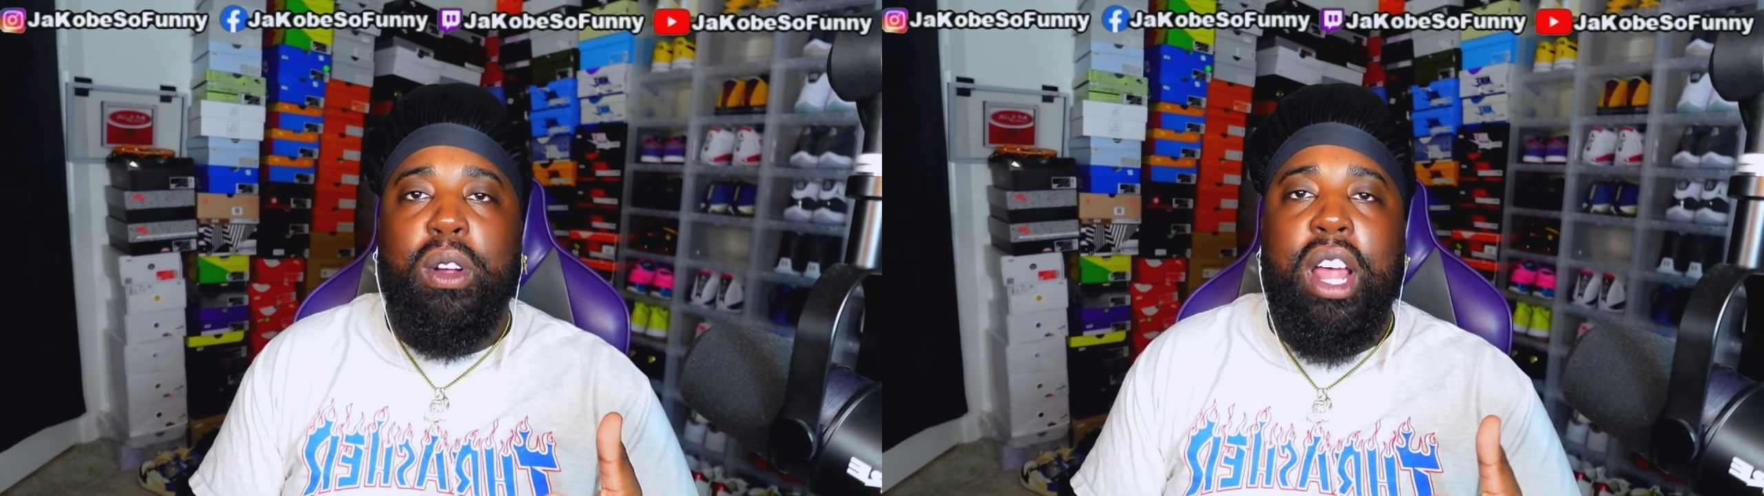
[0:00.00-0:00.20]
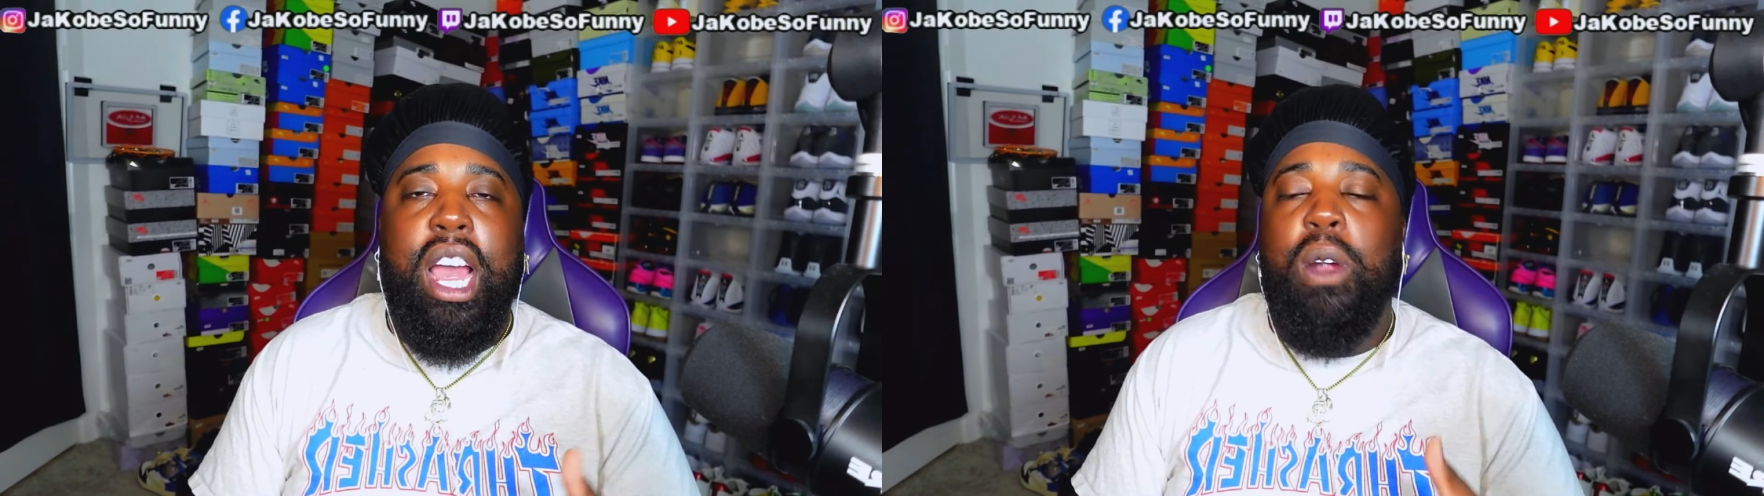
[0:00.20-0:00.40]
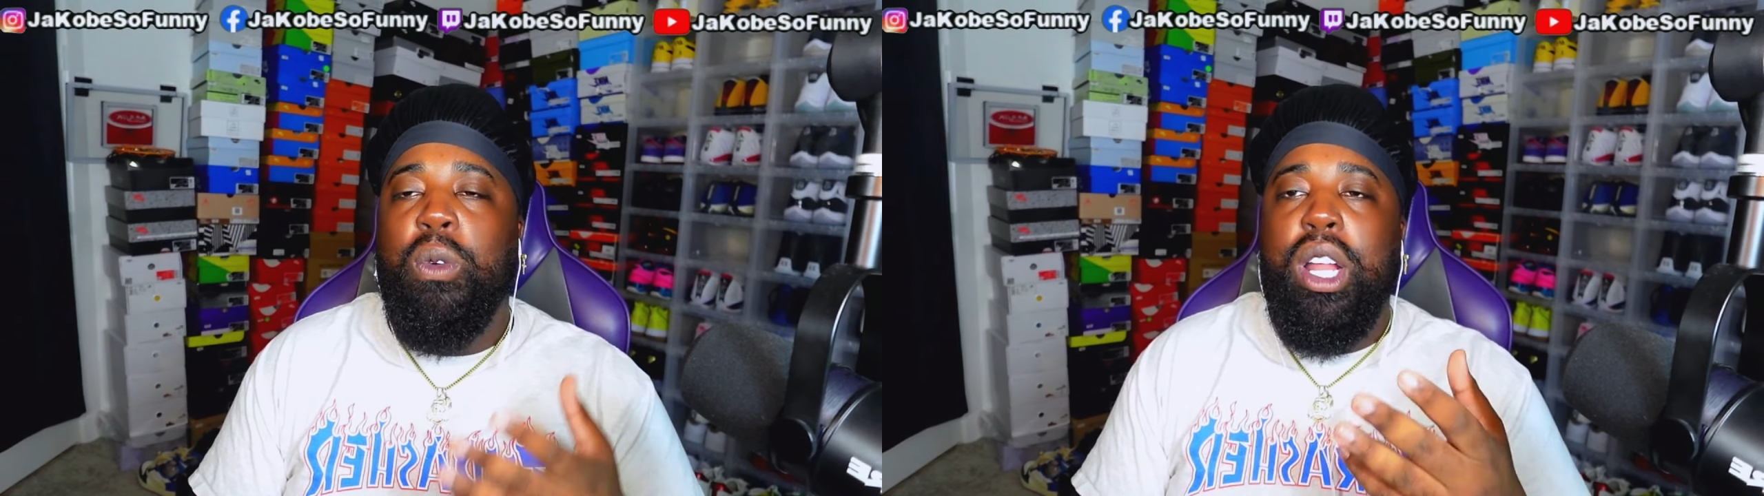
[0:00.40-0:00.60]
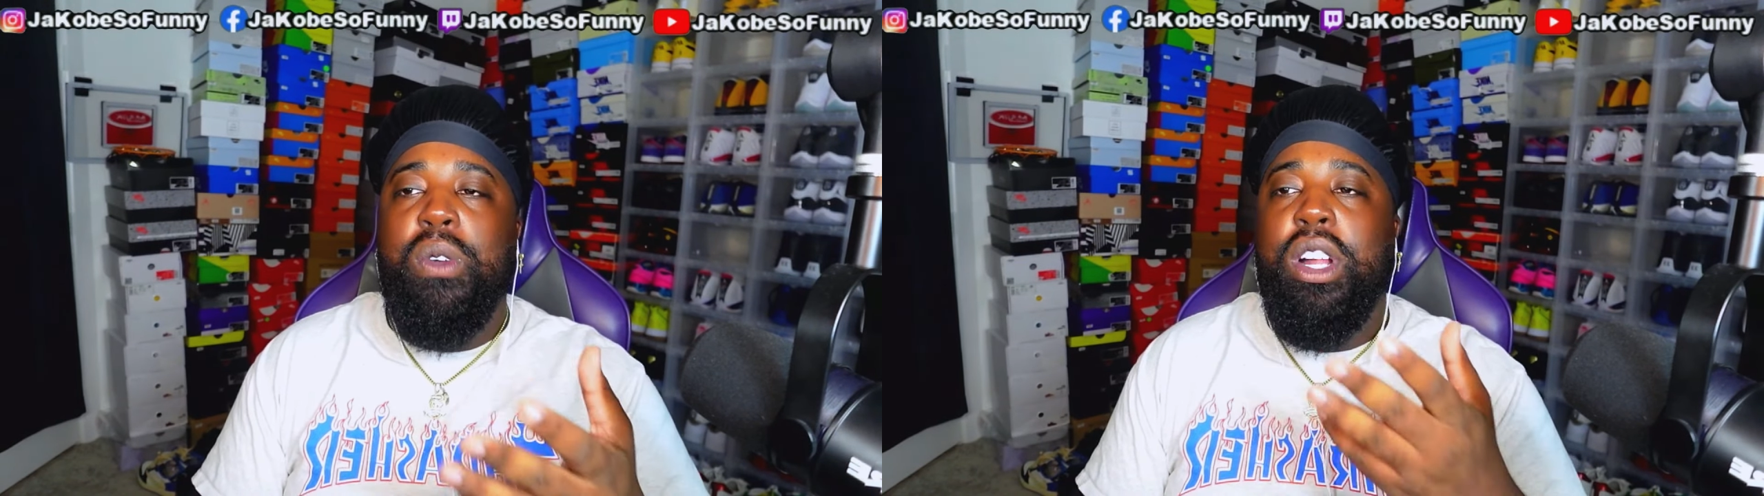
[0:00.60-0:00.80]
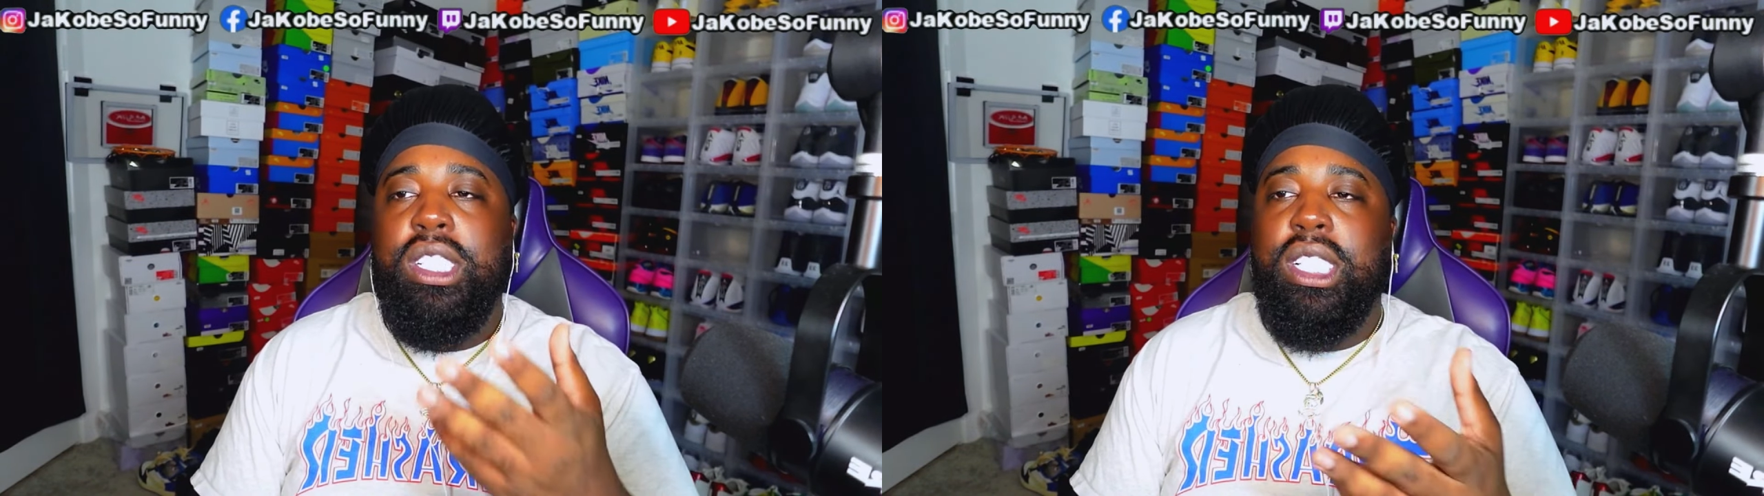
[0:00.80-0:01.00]
Like, I really
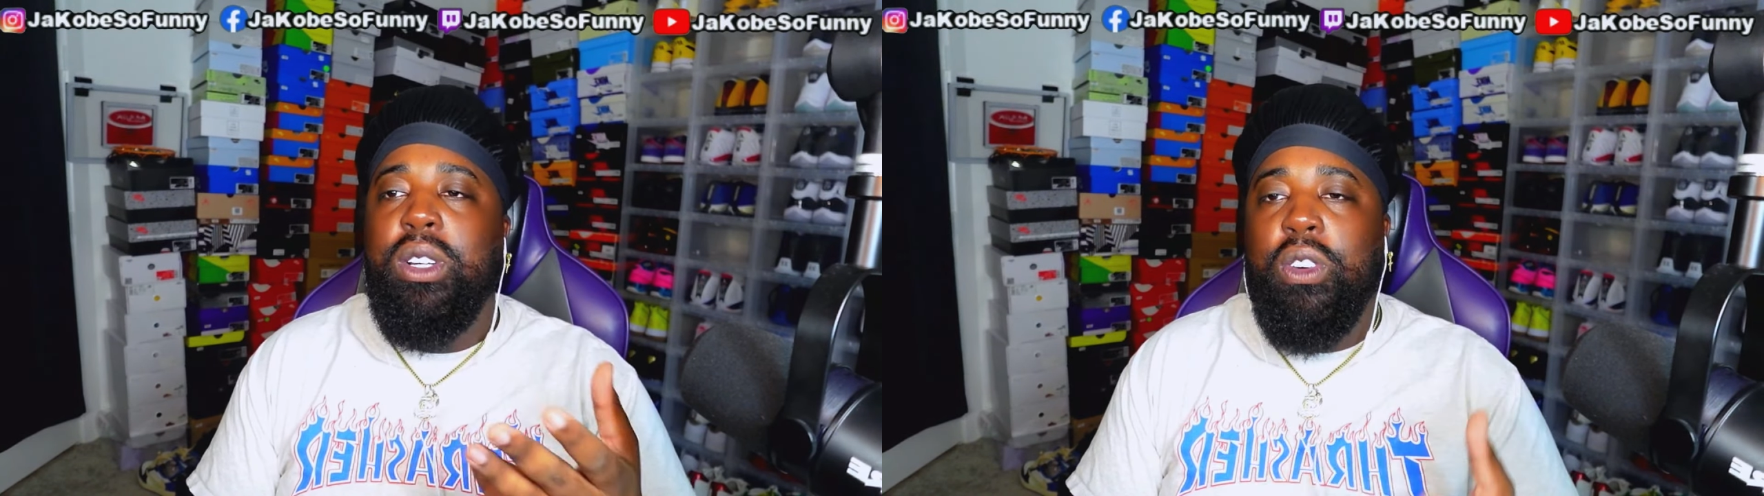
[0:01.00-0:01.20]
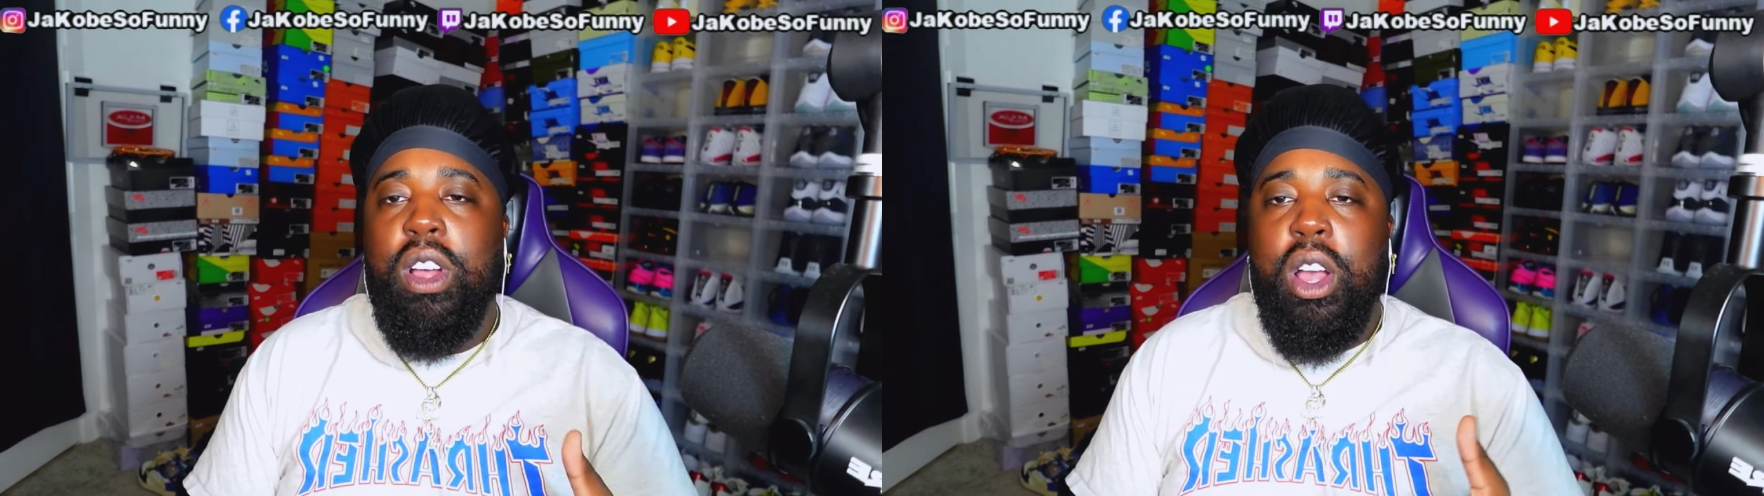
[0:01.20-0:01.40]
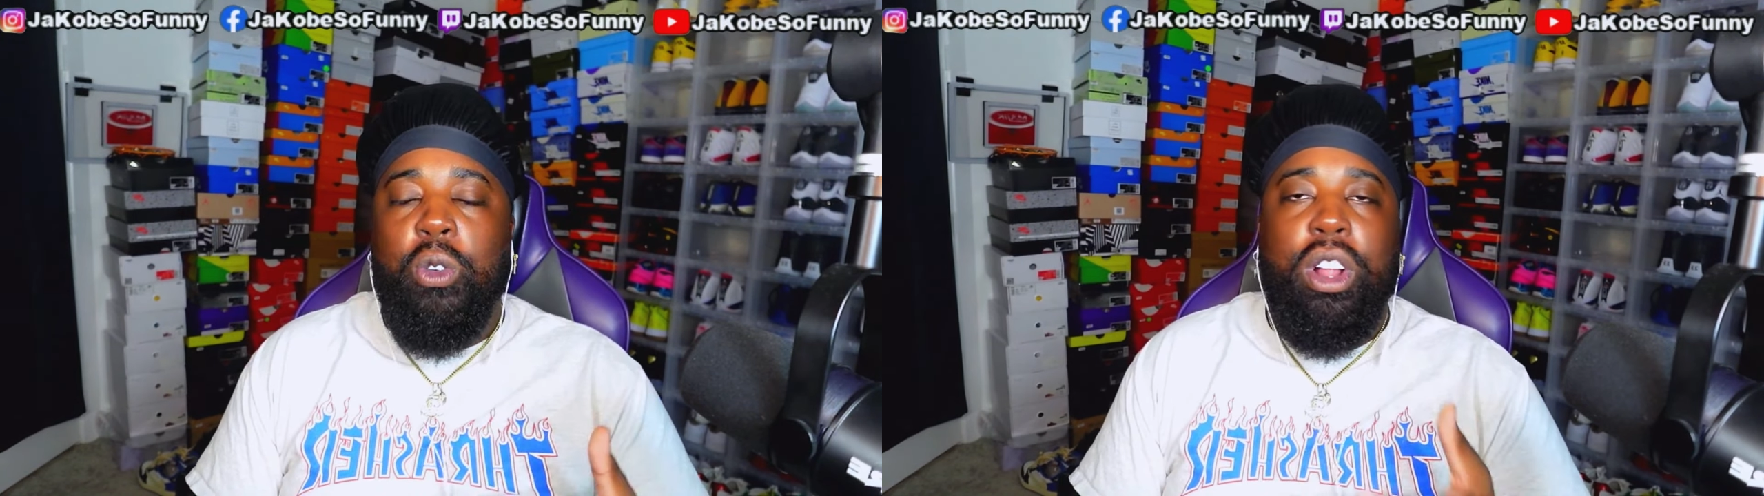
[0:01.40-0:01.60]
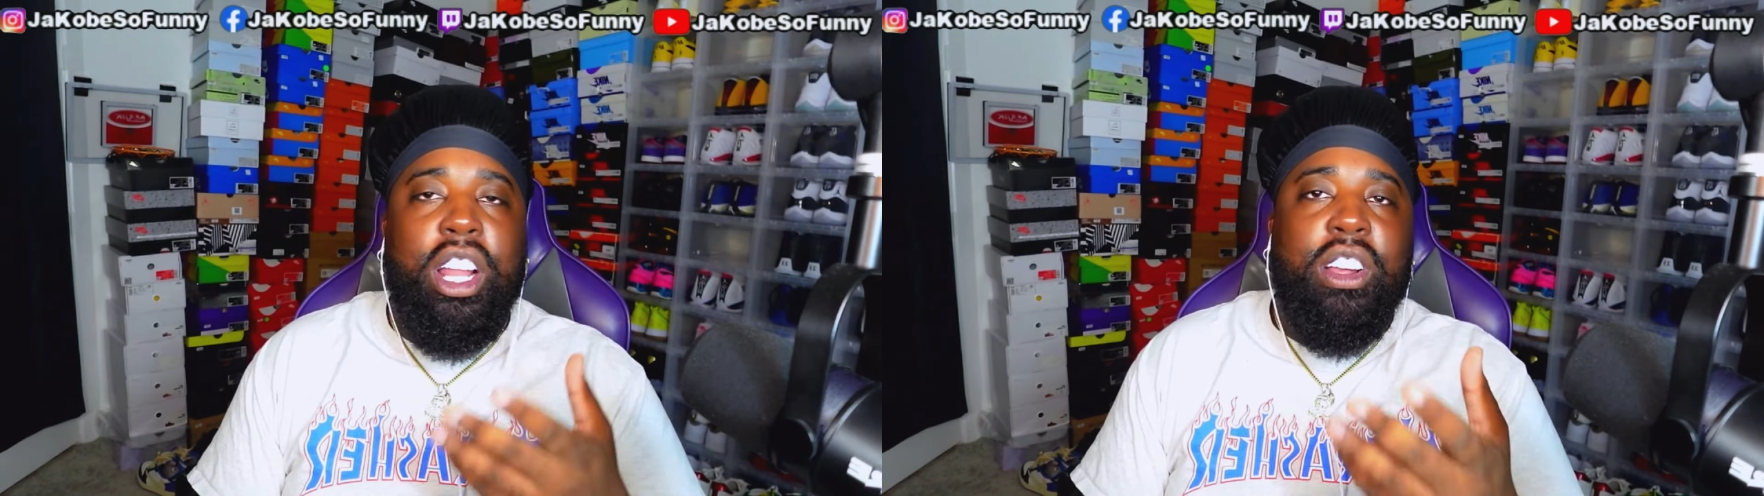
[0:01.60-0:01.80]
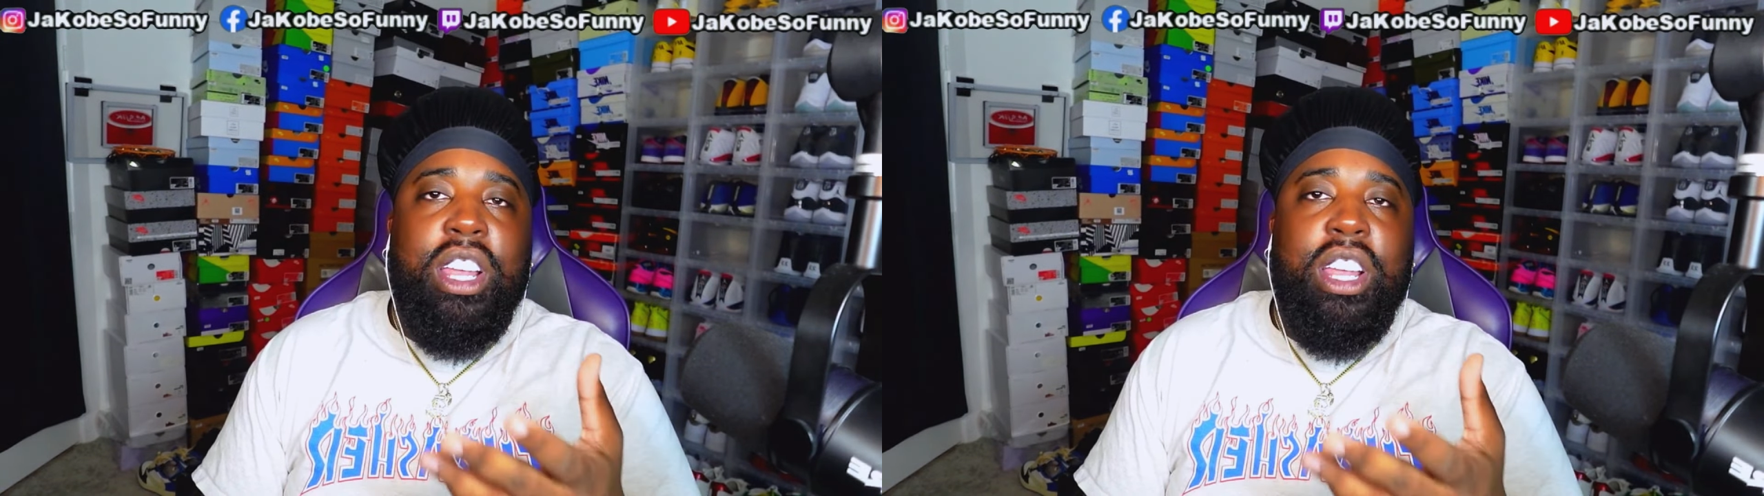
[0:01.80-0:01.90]
want to see what Lil